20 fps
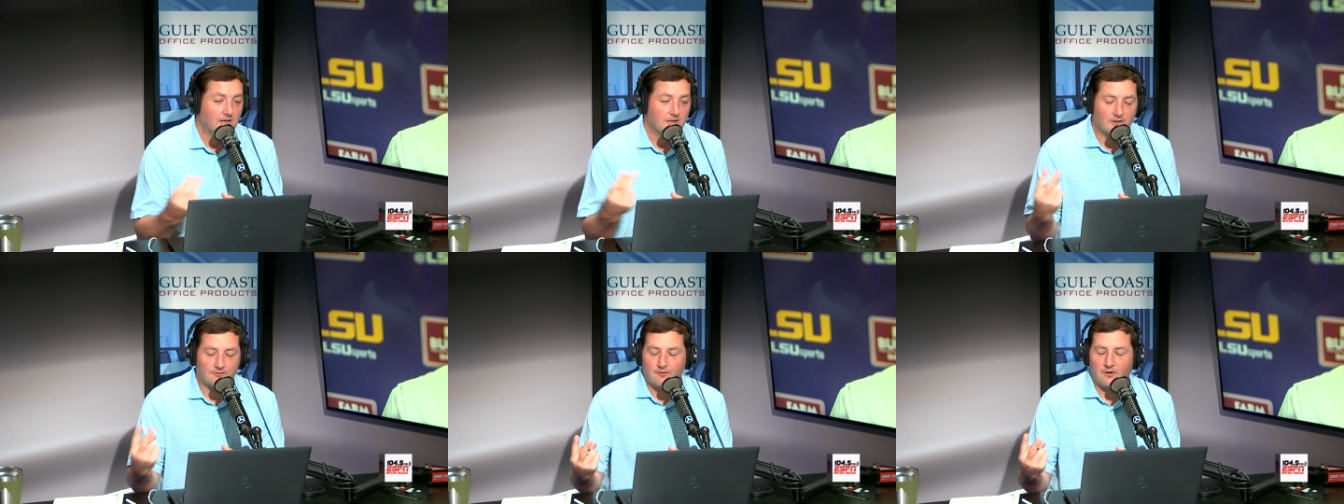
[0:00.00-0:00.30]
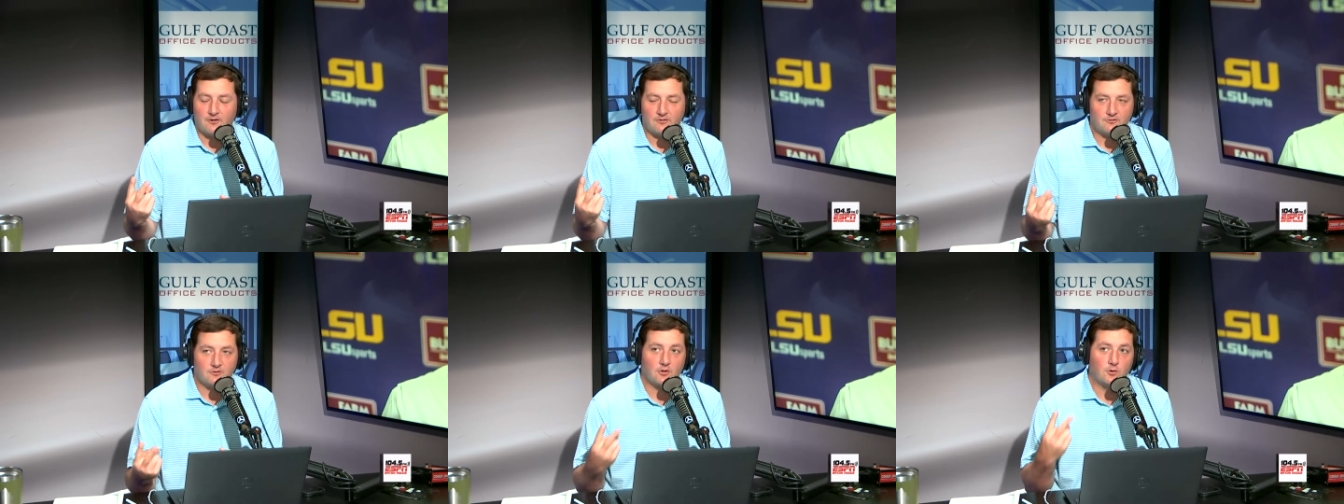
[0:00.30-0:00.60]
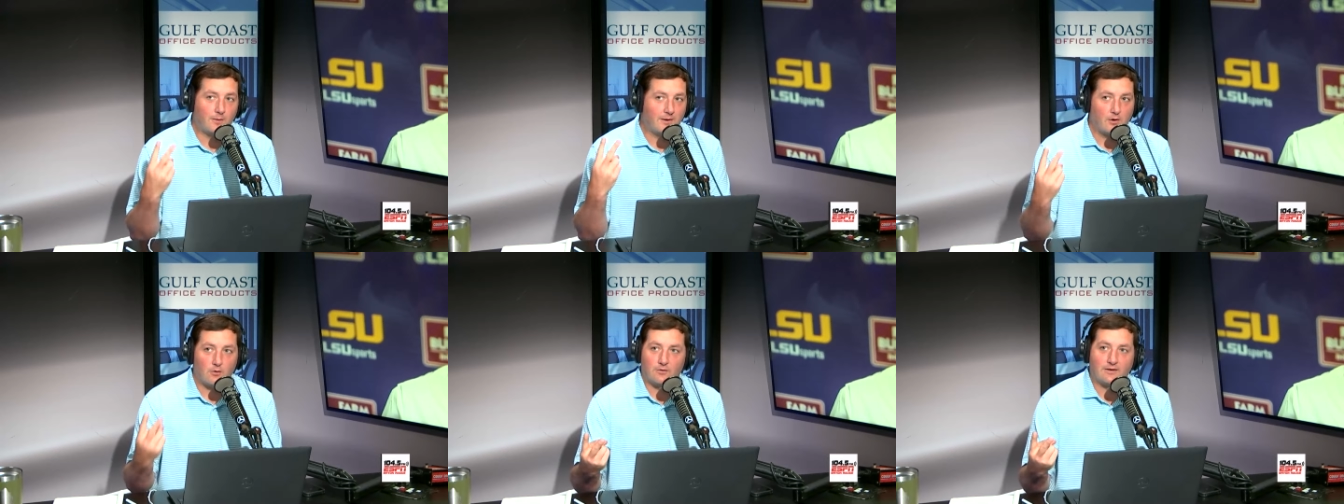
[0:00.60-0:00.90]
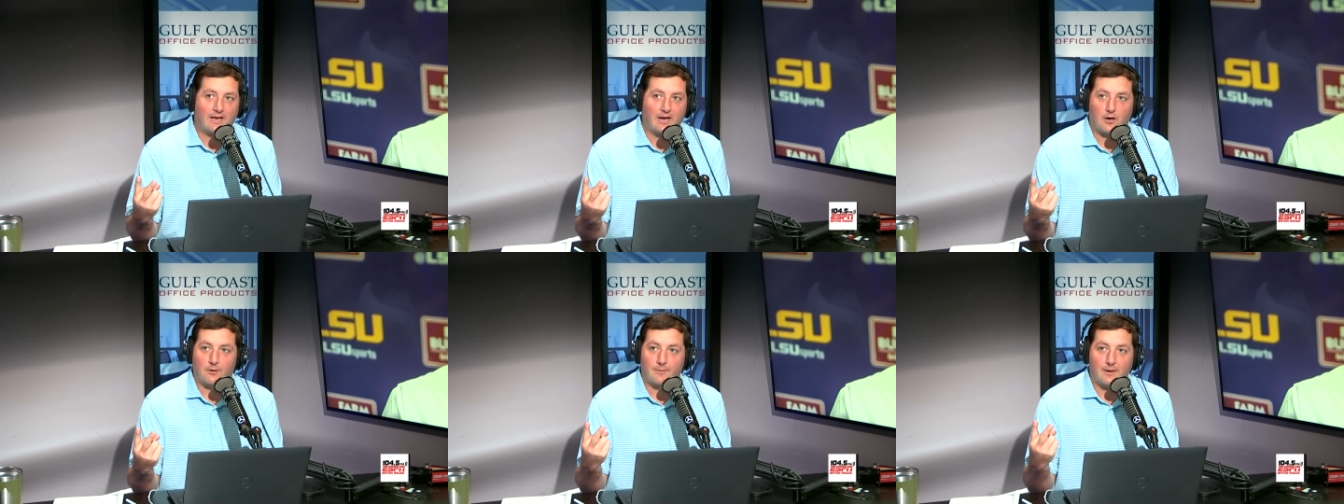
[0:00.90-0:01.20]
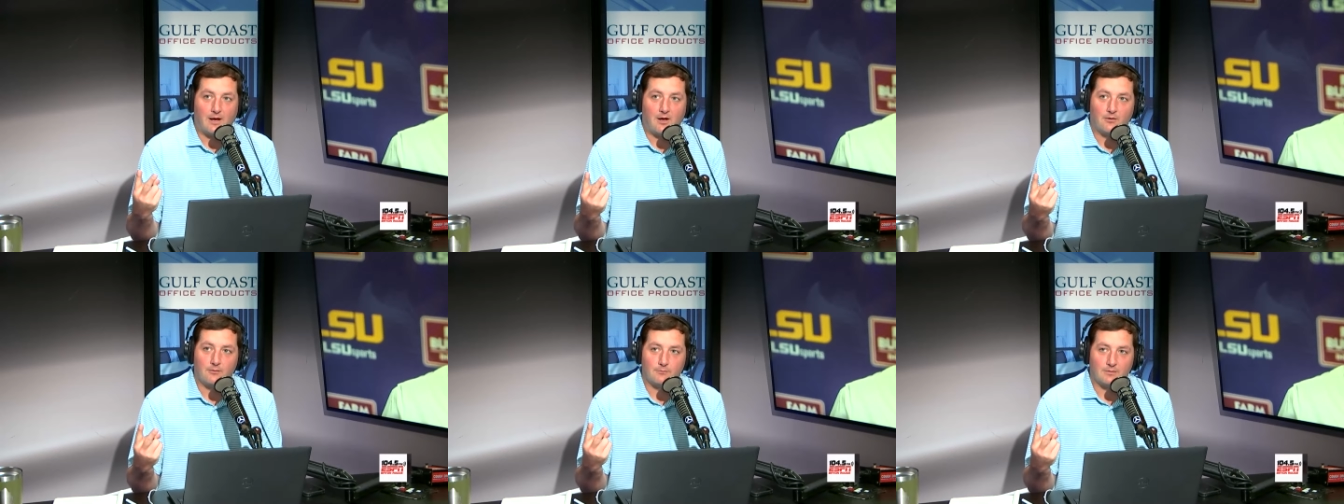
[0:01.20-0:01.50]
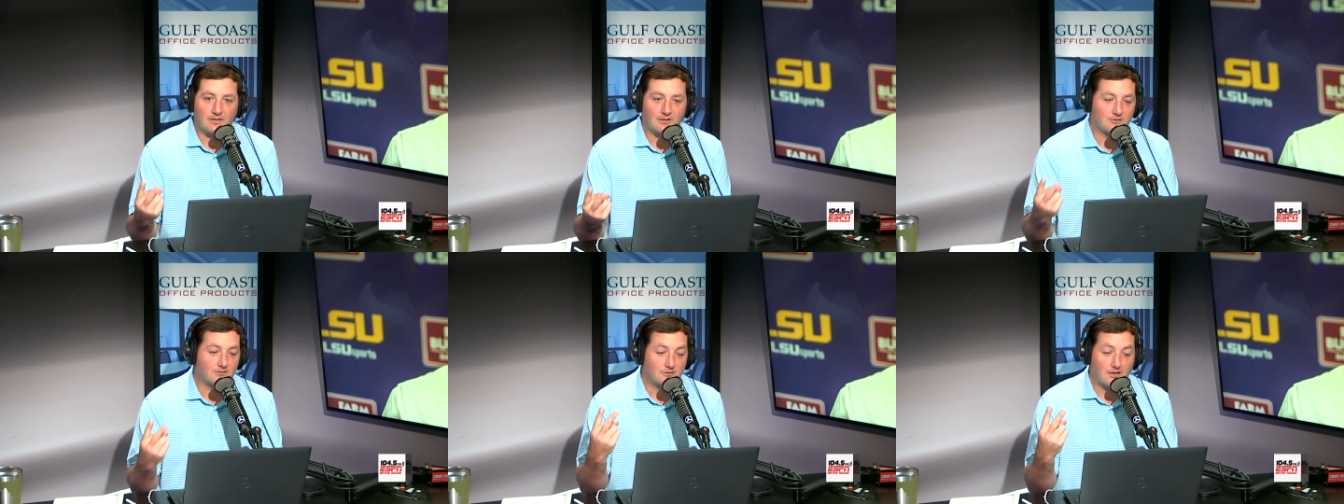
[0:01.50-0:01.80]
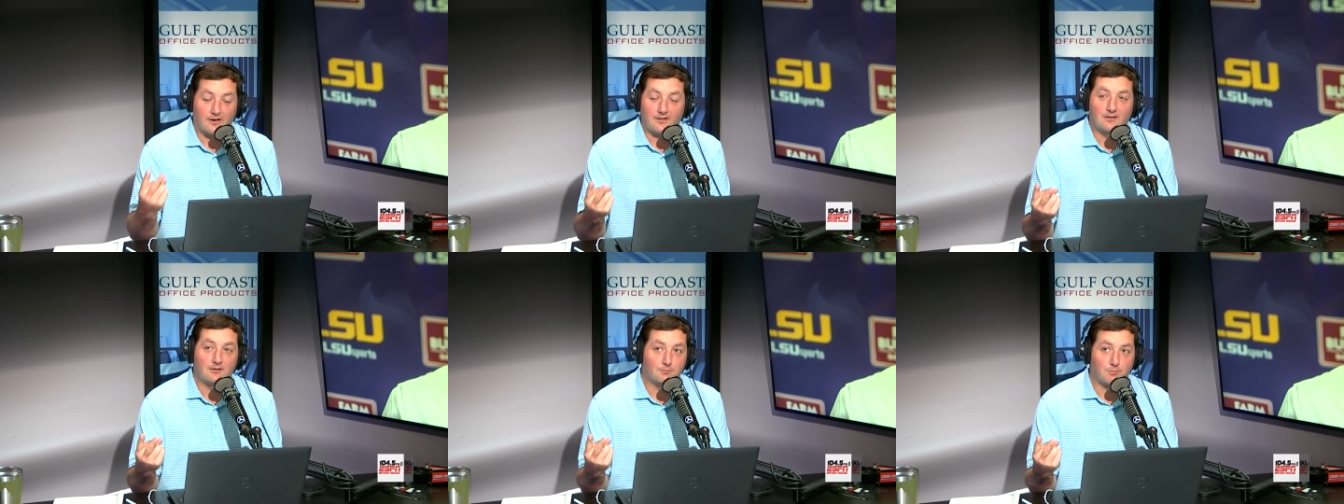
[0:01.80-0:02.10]
The first two I don't care about because
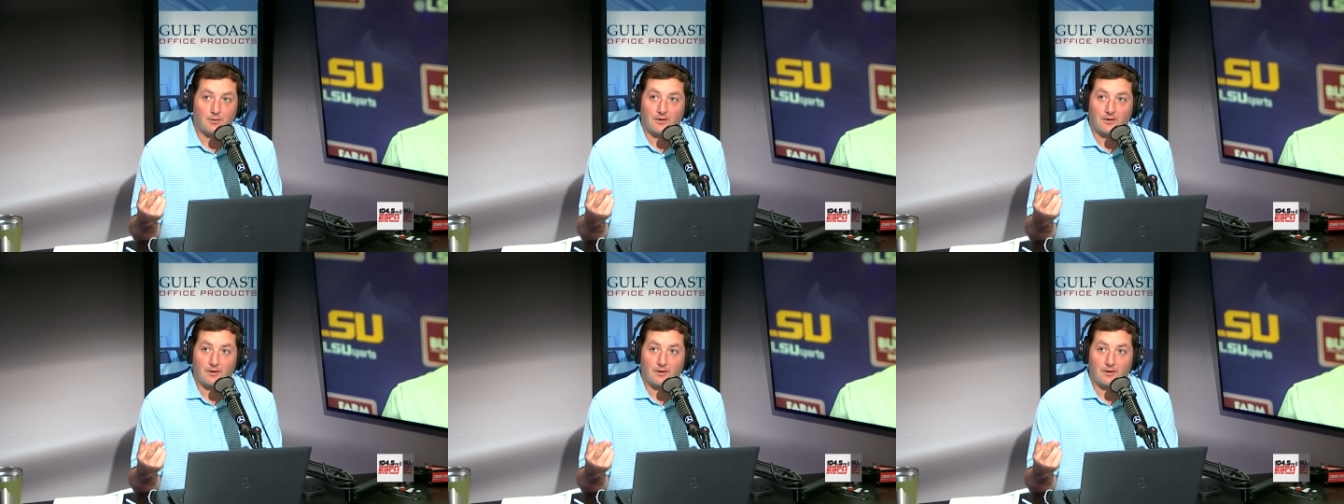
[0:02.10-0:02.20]
none of these